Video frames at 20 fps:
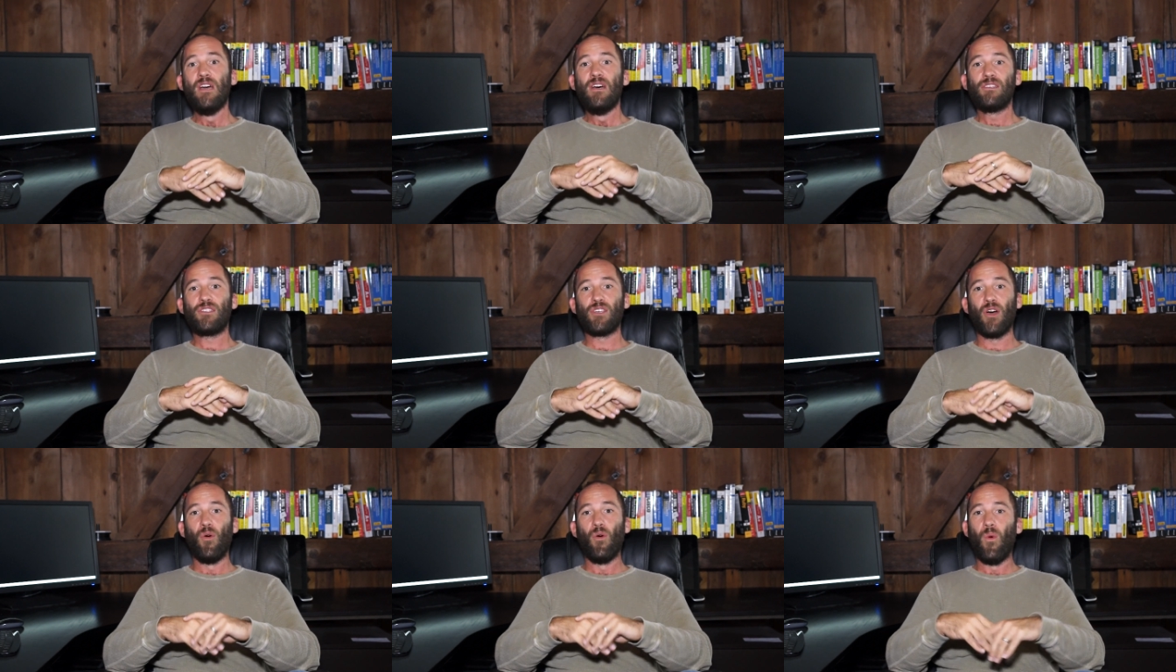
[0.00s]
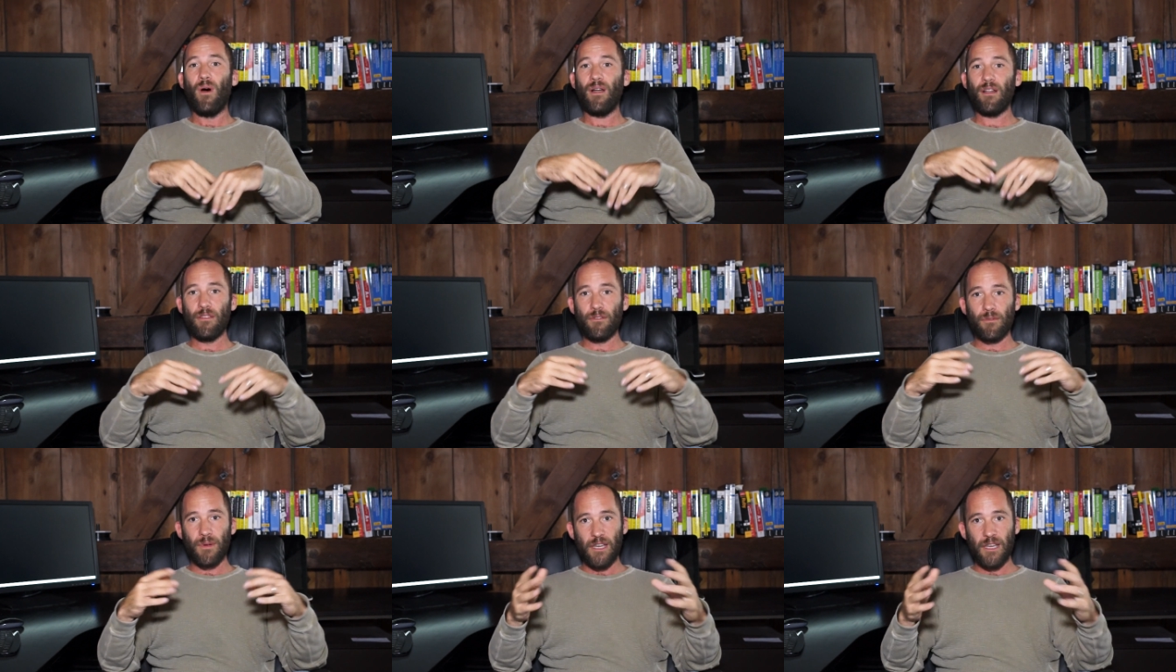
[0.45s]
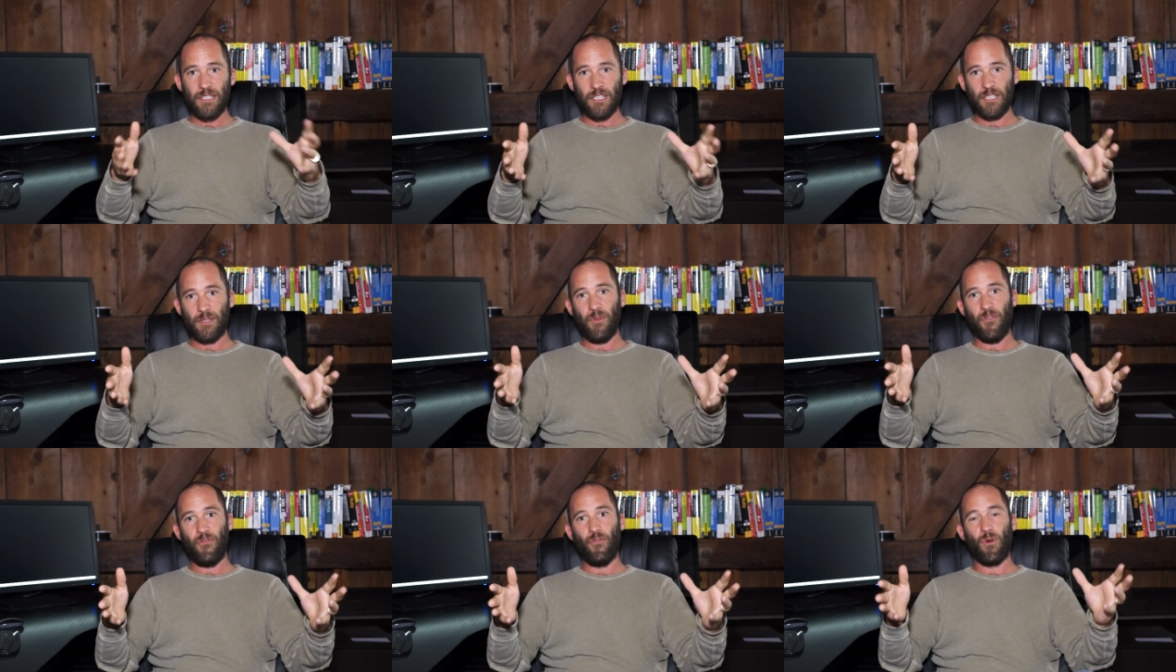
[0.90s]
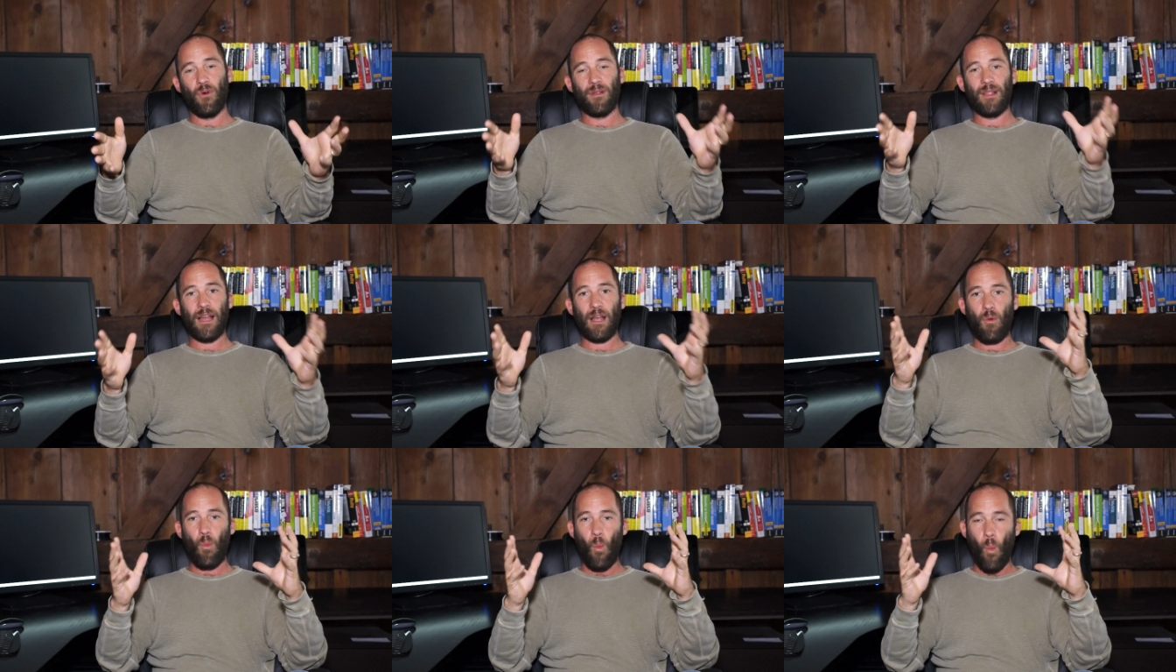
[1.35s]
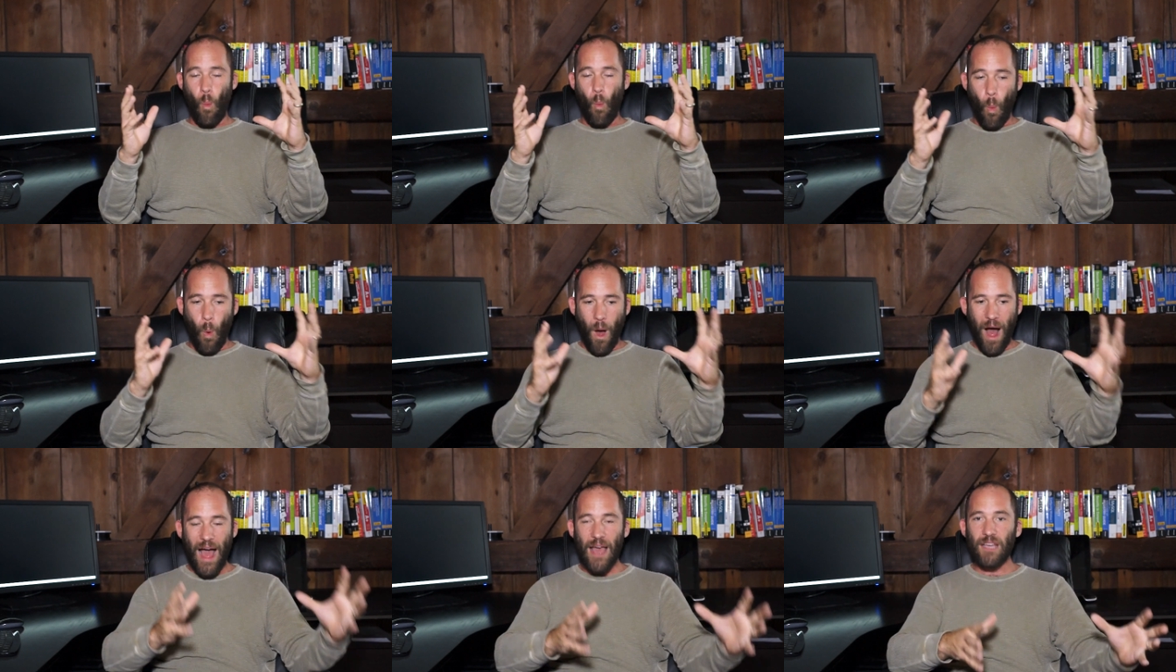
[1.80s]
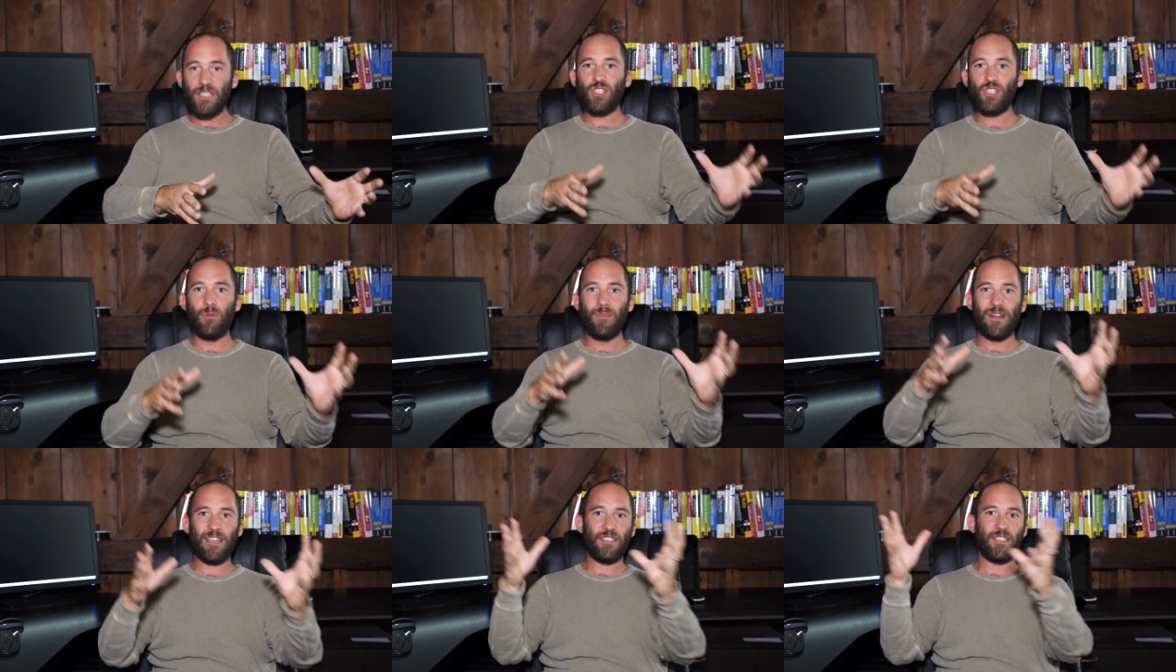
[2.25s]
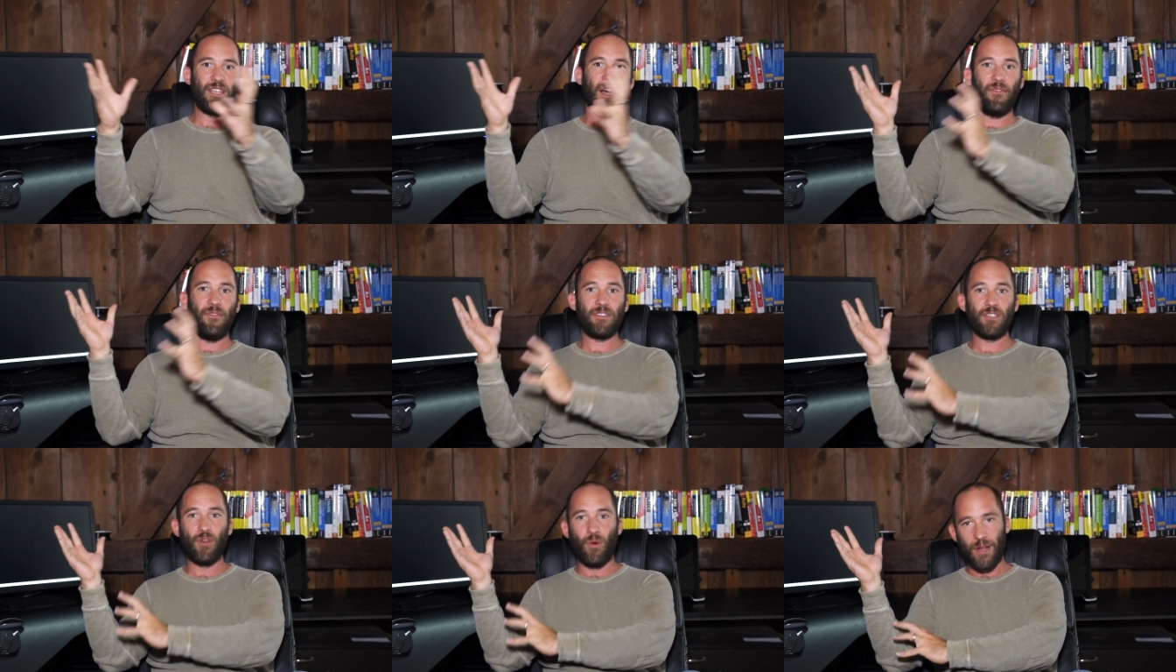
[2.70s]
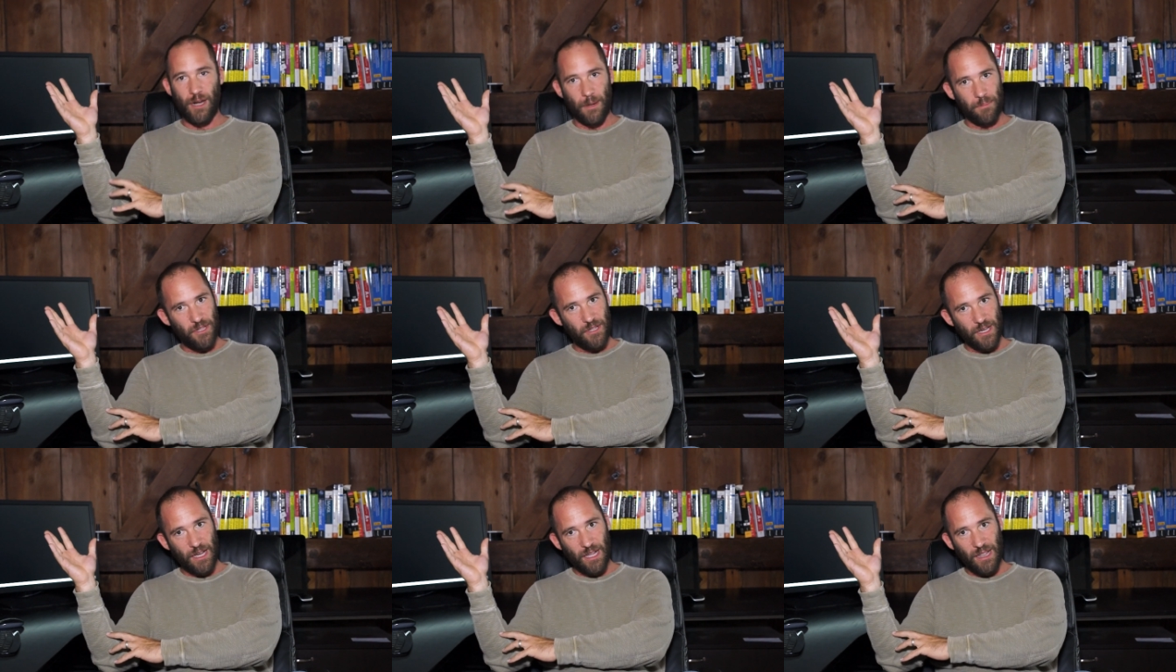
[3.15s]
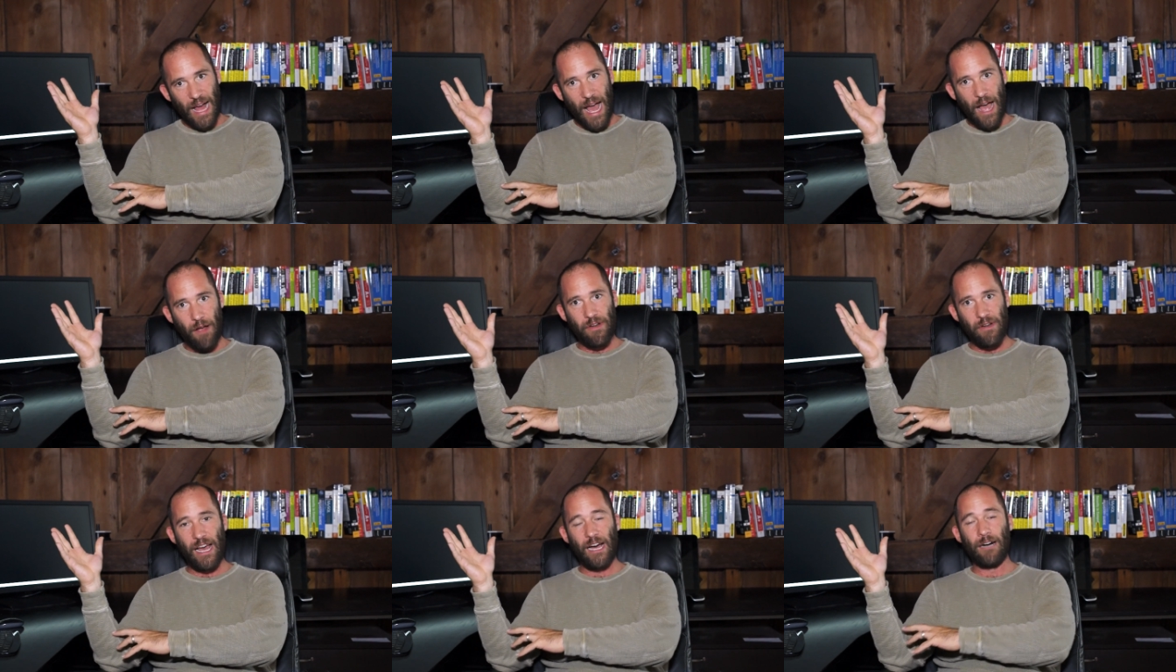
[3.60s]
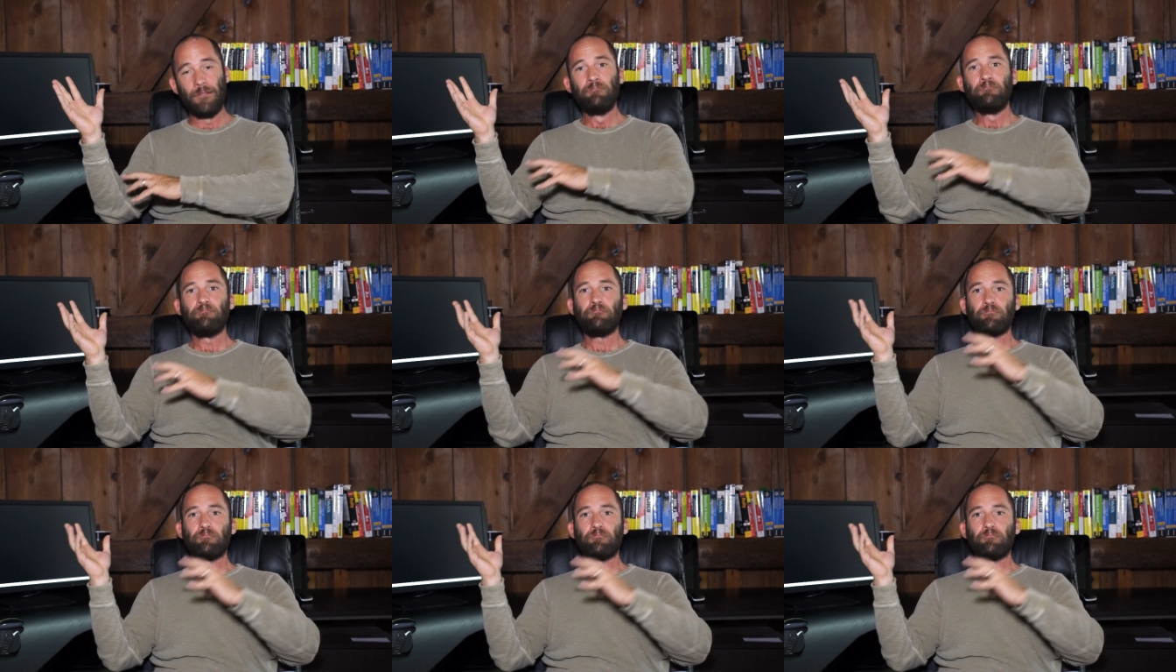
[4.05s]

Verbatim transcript: So one of the reasons before, like why so much stuff is going up to the cloud now